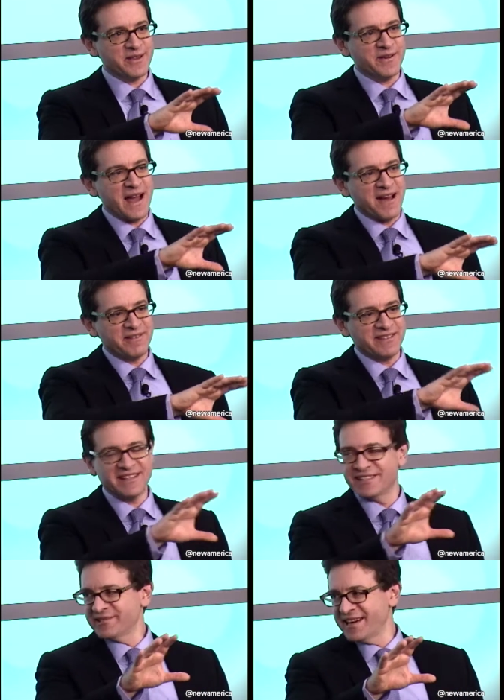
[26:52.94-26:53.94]
you have a
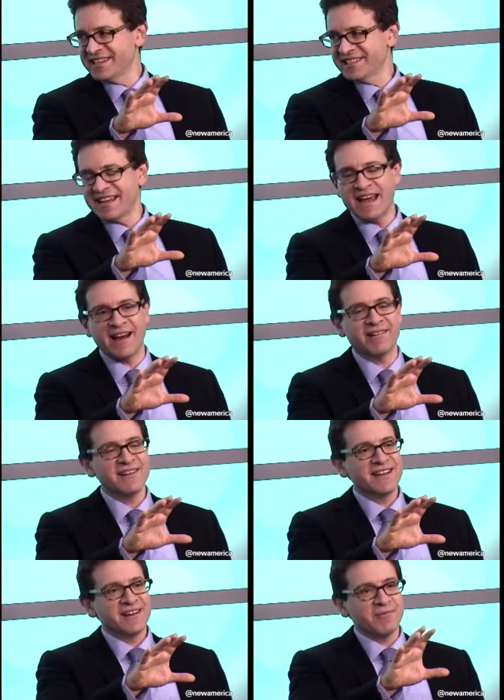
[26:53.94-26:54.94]
situation now
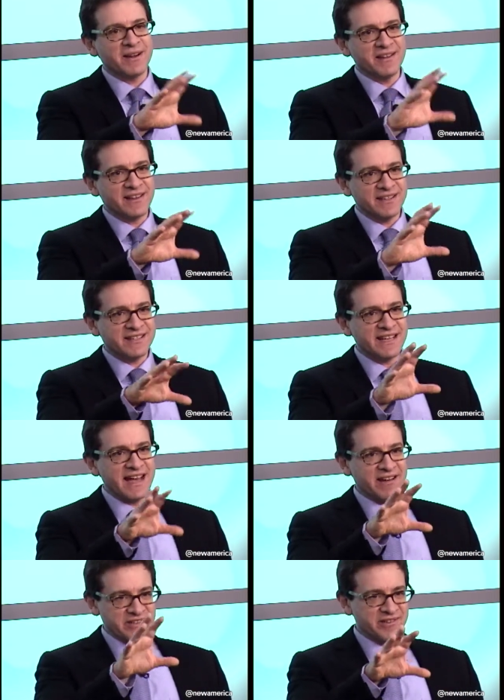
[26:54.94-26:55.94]
where you can see
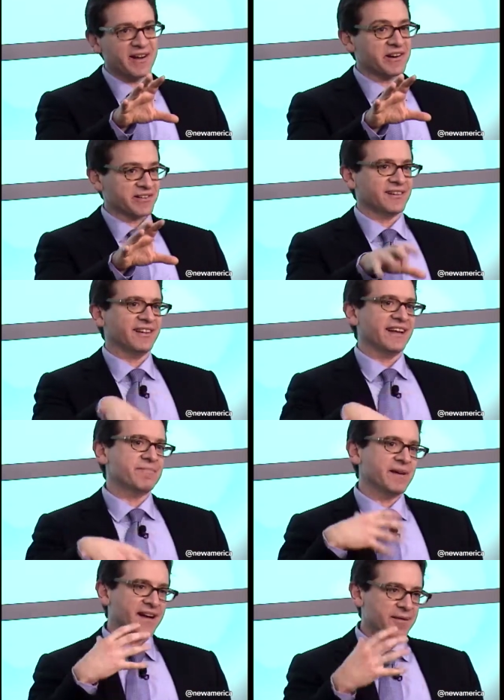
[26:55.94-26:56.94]
how structurally
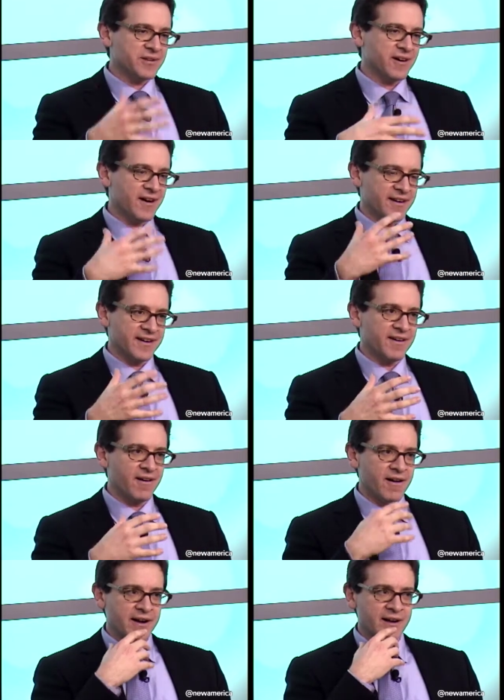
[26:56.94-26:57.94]
it becomes harder and
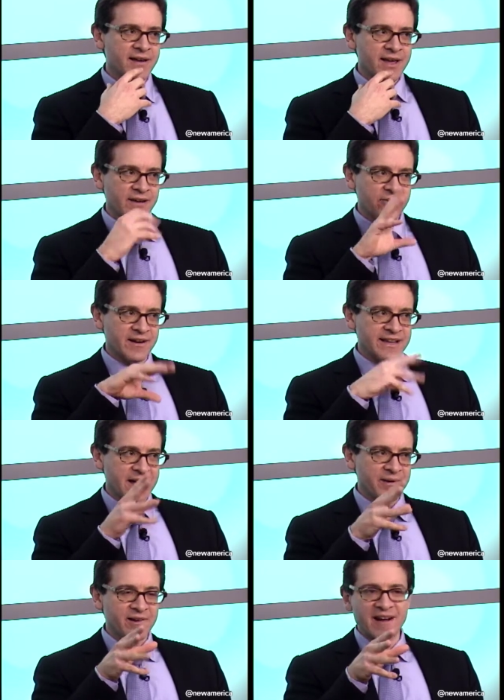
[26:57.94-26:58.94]
harder for a
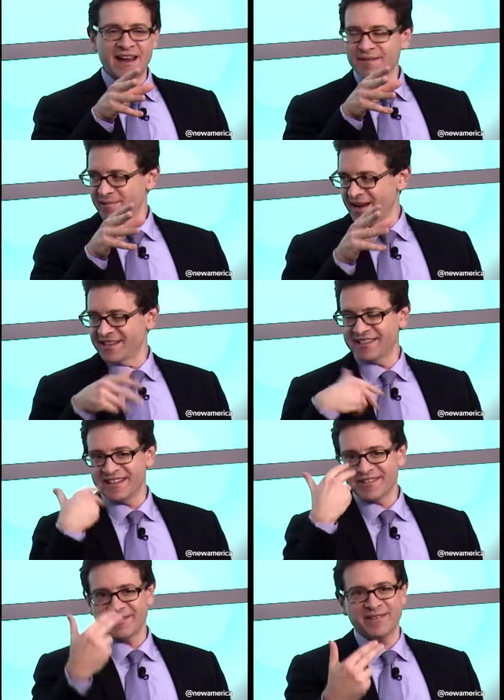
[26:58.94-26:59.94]
Democratic
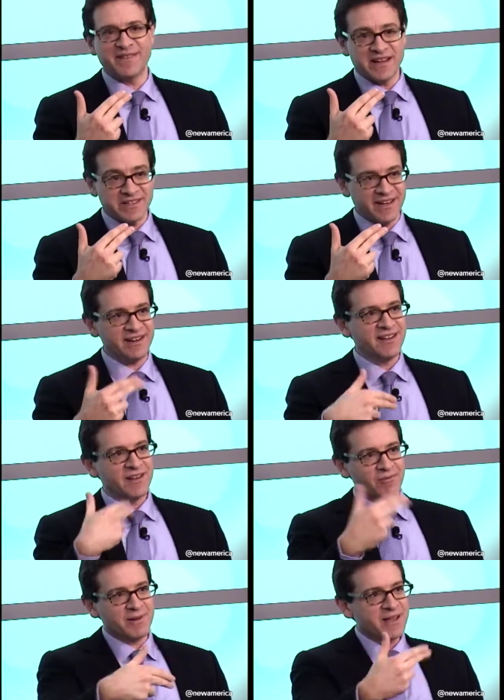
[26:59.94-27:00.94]
president to envision
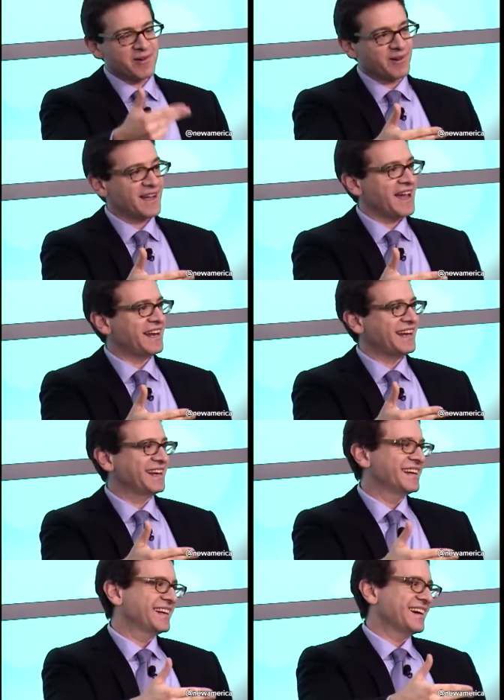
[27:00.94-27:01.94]
recreating
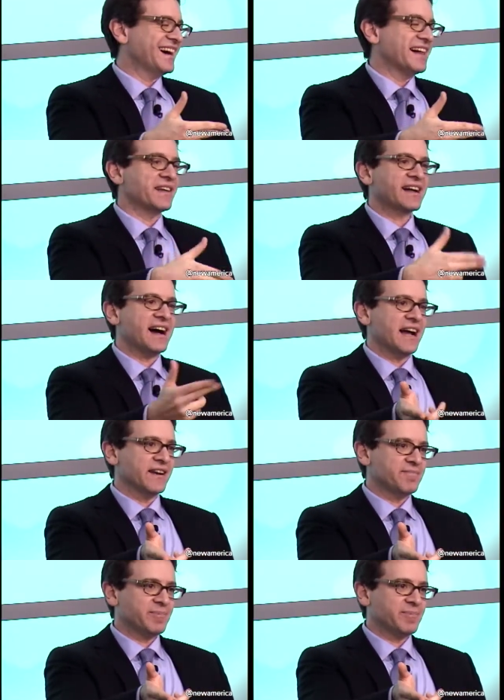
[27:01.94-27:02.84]
the kind of